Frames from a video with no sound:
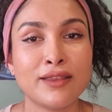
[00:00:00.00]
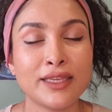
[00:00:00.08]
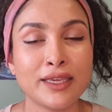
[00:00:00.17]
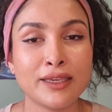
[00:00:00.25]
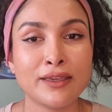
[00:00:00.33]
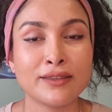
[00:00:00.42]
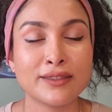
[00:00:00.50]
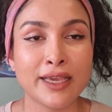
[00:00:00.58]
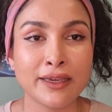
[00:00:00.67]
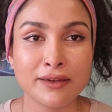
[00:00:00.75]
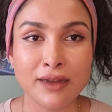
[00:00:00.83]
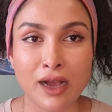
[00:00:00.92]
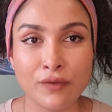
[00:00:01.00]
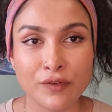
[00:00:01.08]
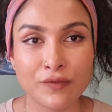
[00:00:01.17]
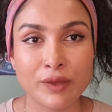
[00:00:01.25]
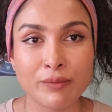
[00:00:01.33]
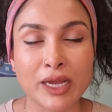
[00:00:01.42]
the second half
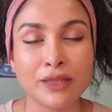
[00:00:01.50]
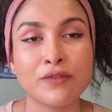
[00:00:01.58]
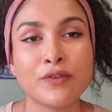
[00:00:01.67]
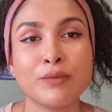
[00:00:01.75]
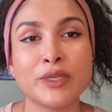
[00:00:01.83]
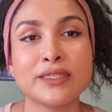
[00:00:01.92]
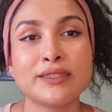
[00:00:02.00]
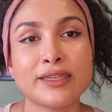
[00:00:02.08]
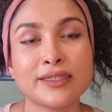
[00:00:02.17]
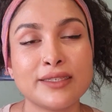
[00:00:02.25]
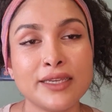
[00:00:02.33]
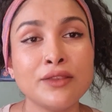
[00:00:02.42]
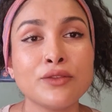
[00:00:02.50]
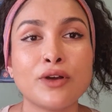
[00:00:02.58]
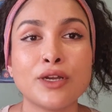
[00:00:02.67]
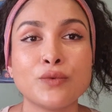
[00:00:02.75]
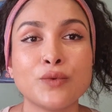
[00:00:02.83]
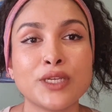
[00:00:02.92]
of the month, from the 16th
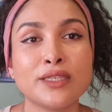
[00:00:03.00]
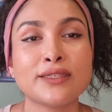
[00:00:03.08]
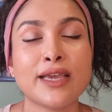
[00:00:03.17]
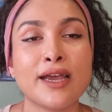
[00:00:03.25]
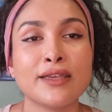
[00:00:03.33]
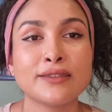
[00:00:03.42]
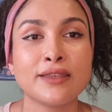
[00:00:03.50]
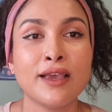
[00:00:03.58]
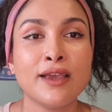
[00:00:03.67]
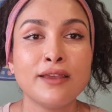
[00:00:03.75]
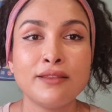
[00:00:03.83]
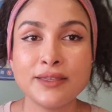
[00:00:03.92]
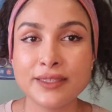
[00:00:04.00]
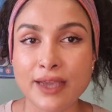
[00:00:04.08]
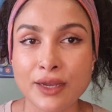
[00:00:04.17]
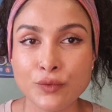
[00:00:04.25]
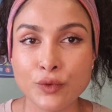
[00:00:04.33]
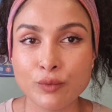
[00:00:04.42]
onwards, as the
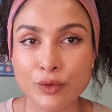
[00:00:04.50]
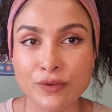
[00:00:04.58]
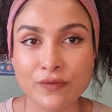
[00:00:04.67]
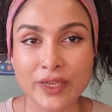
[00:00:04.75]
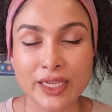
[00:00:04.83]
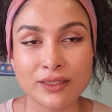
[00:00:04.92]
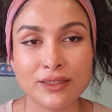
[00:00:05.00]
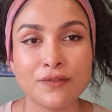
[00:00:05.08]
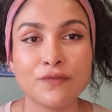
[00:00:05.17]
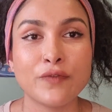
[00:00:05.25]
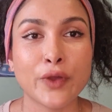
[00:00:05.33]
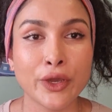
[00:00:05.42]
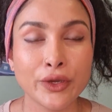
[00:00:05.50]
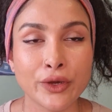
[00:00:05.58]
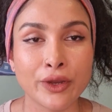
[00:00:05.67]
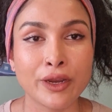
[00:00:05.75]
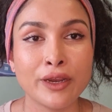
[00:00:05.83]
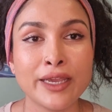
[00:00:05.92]
sun will move into Virgo.